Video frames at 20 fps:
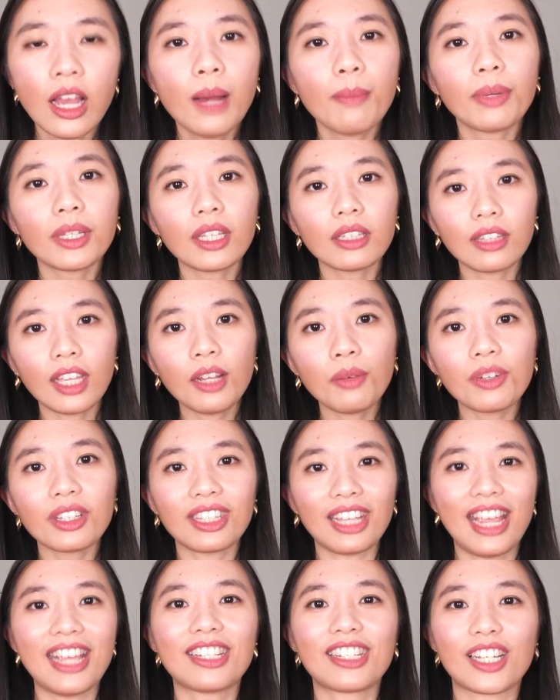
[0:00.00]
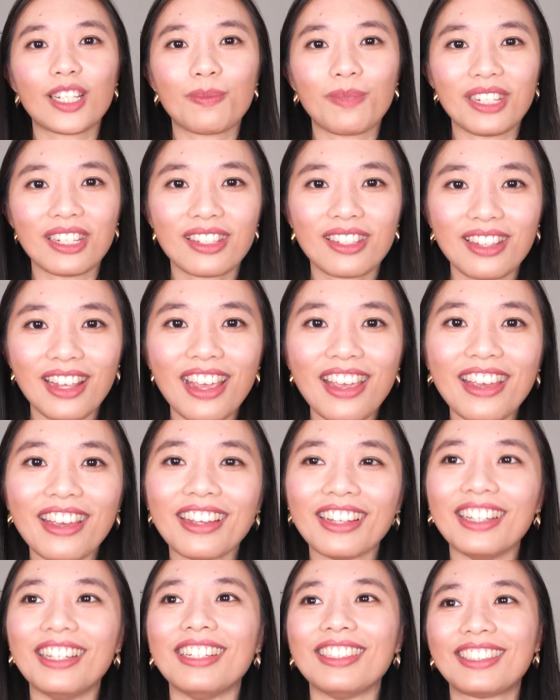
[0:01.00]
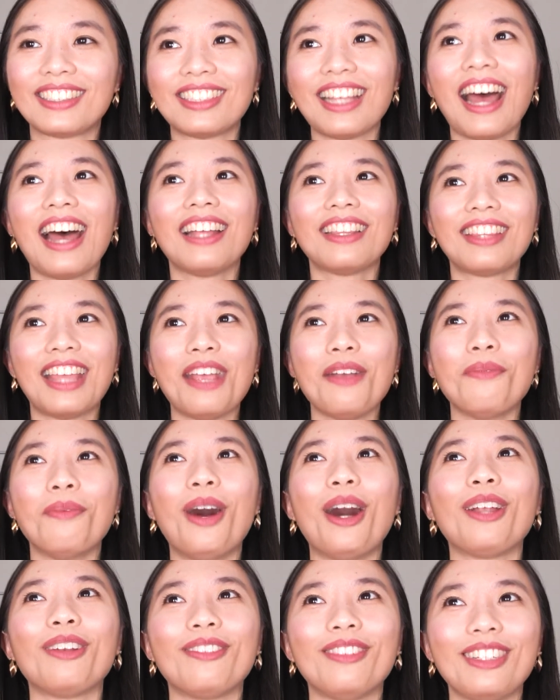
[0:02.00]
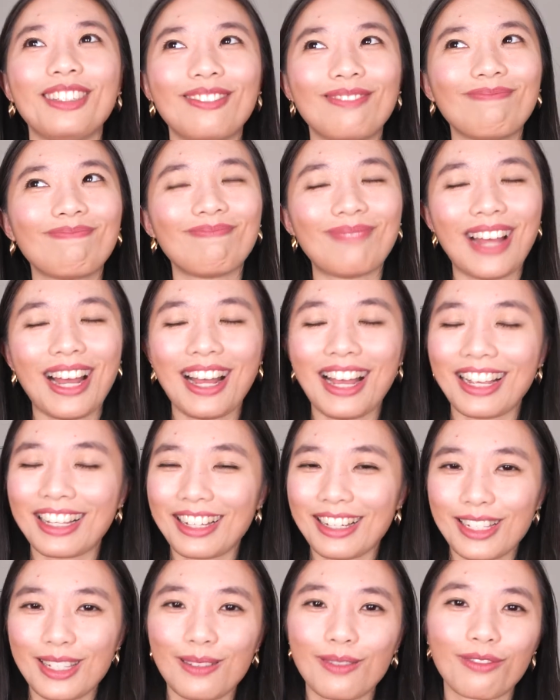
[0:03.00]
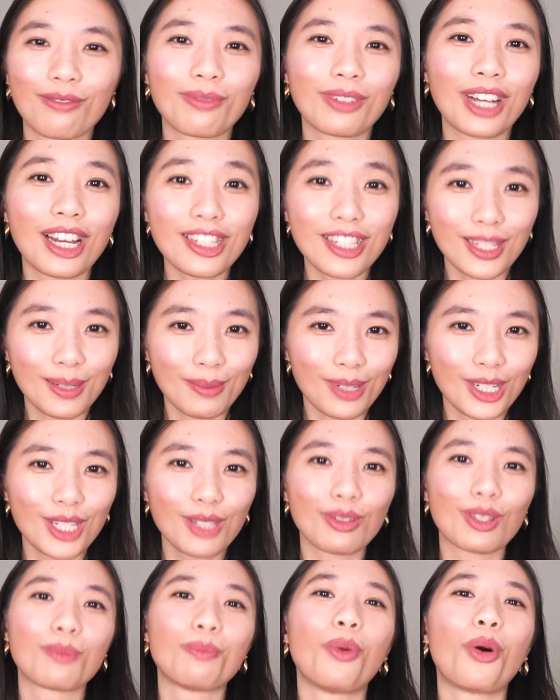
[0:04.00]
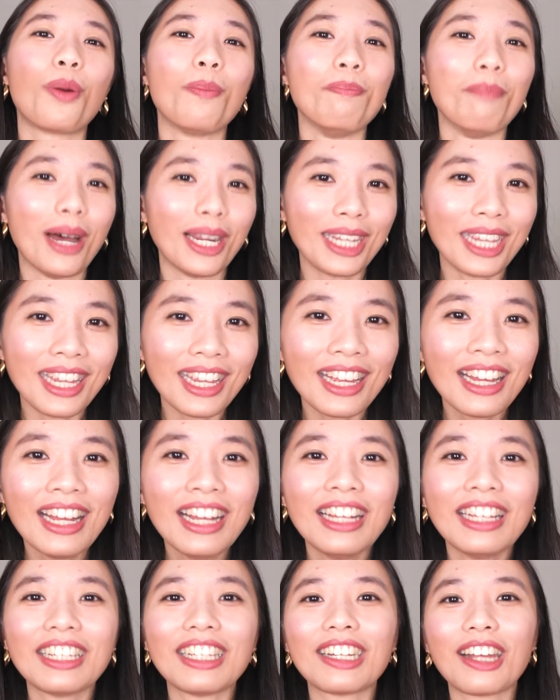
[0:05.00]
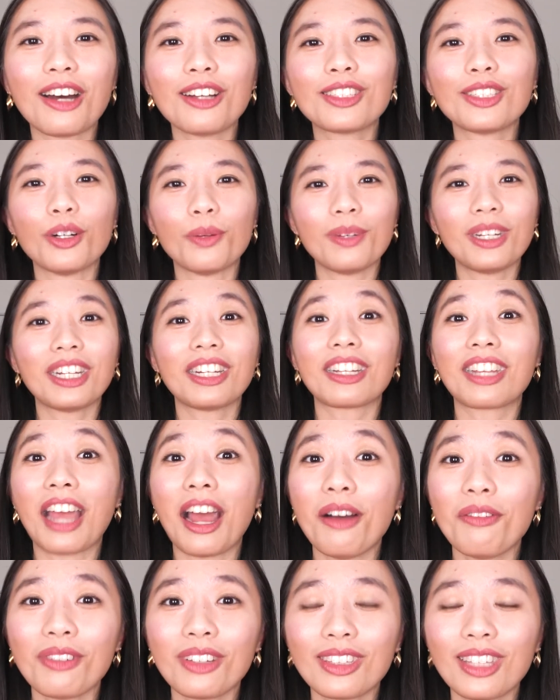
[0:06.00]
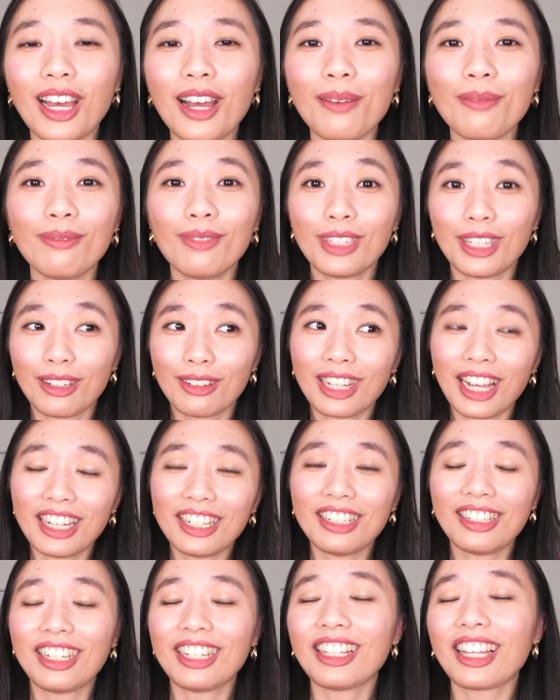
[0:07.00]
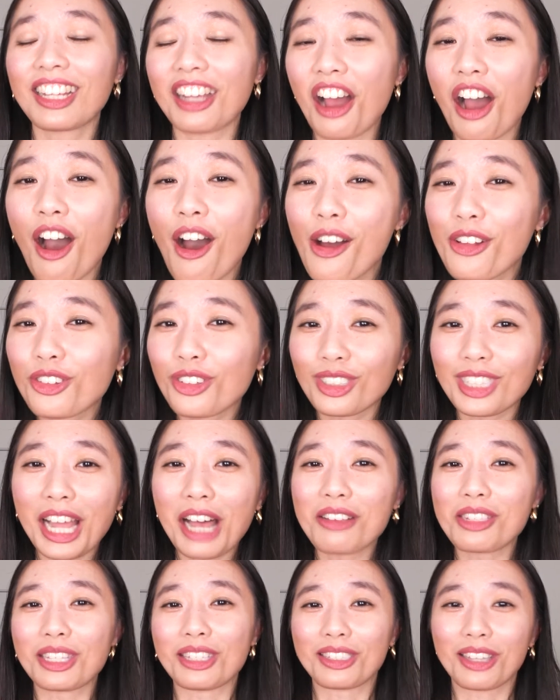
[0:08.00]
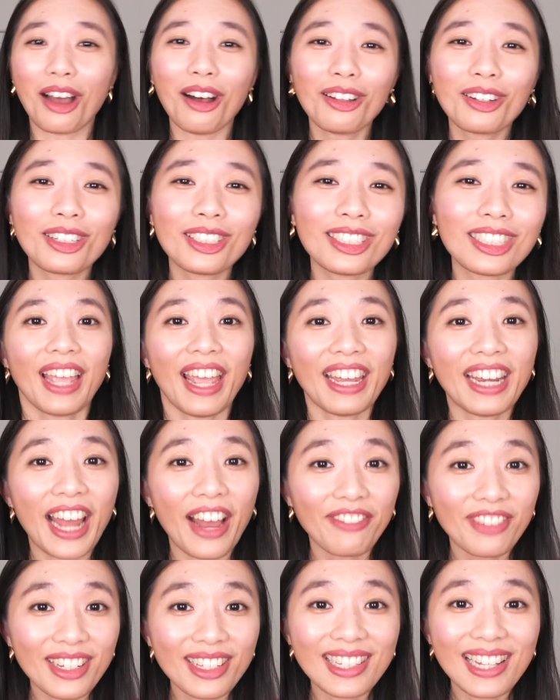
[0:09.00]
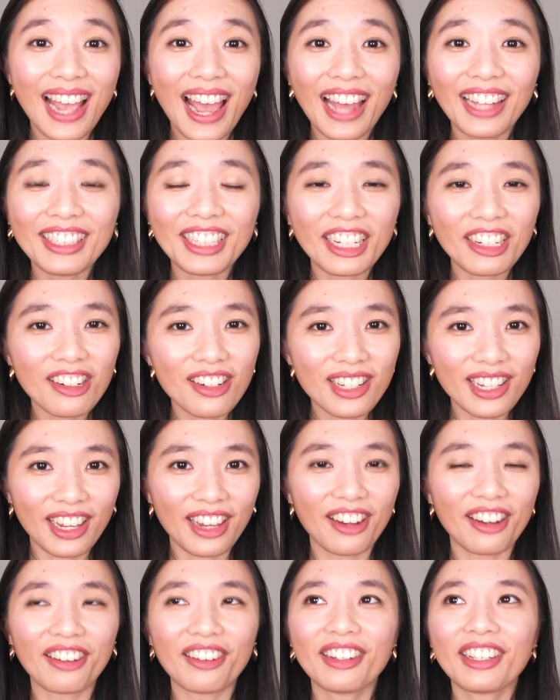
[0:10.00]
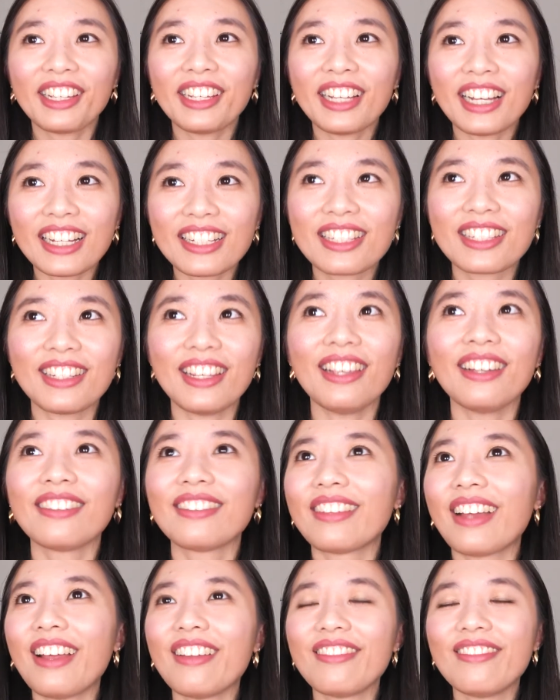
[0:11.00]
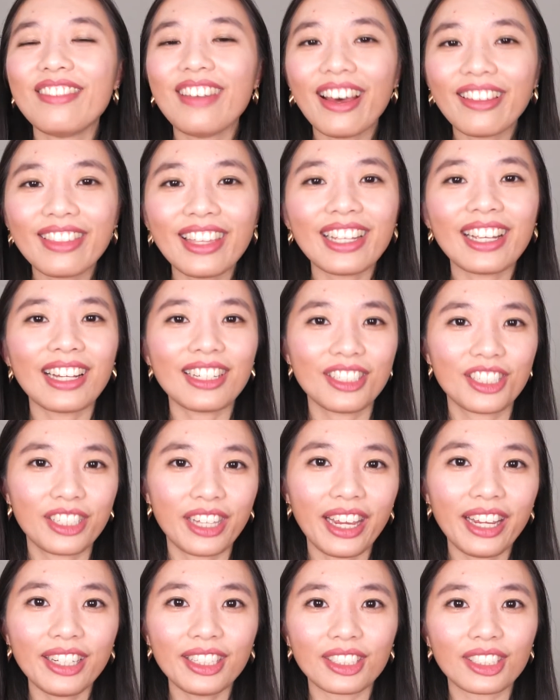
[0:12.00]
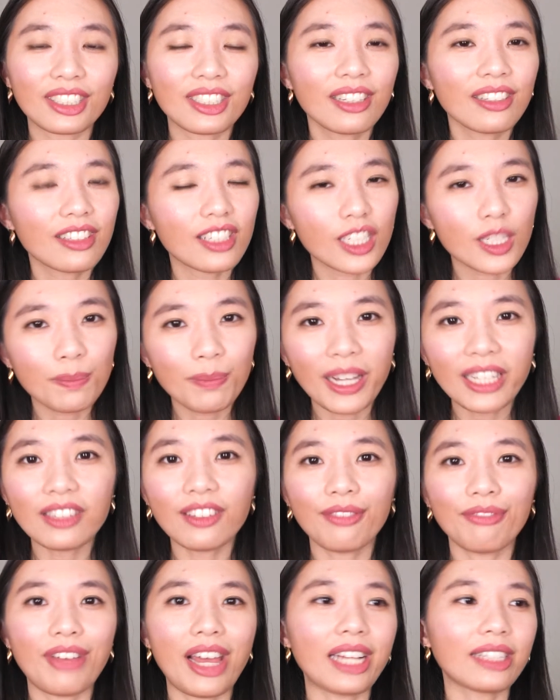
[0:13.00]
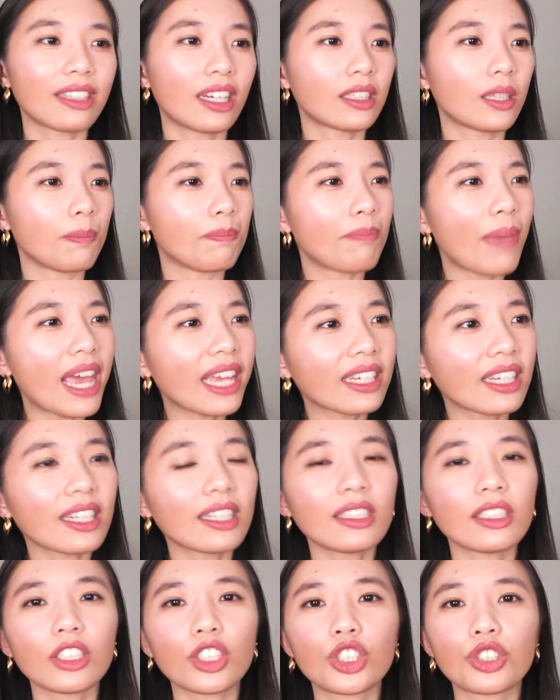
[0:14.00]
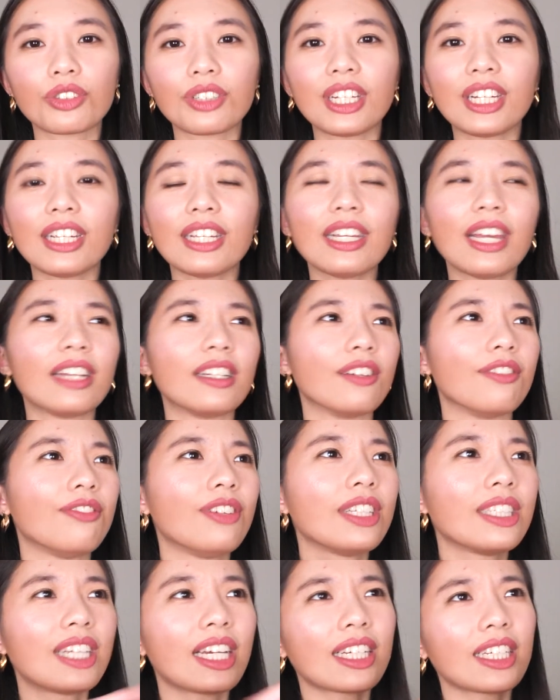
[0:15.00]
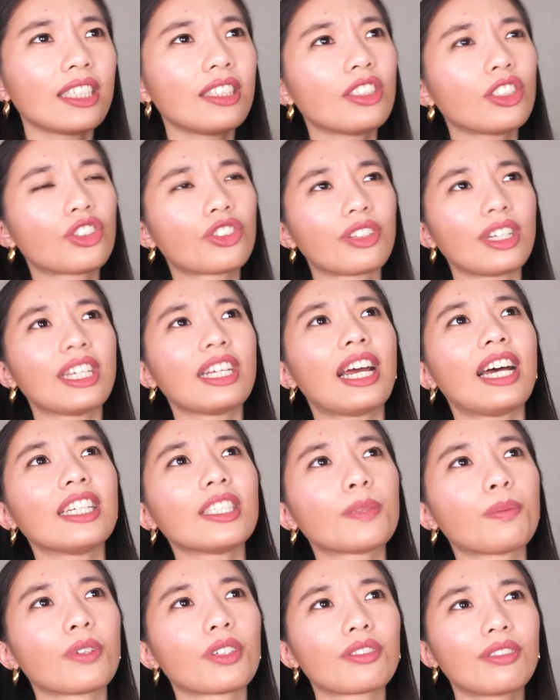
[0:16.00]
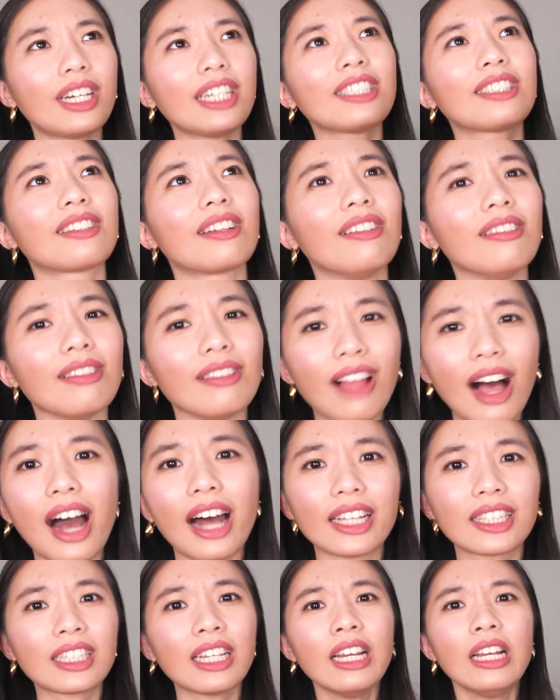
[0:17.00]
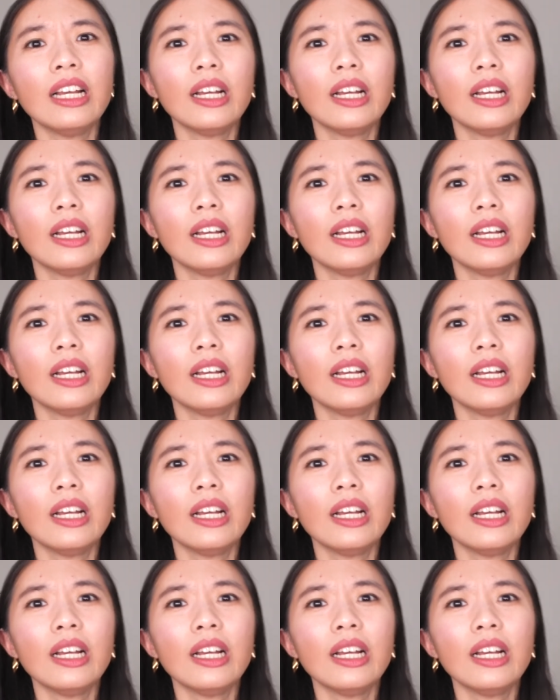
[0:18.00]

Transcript: But the thing with H S B C is that they want, I guess, customers with more money, you know, to open an account with them. You kind of need like a hundred thousand dollars. And after ten years here, he has seen that nothing has changed, despite the fact that the banking industry and the fintech industry has progressed a lot.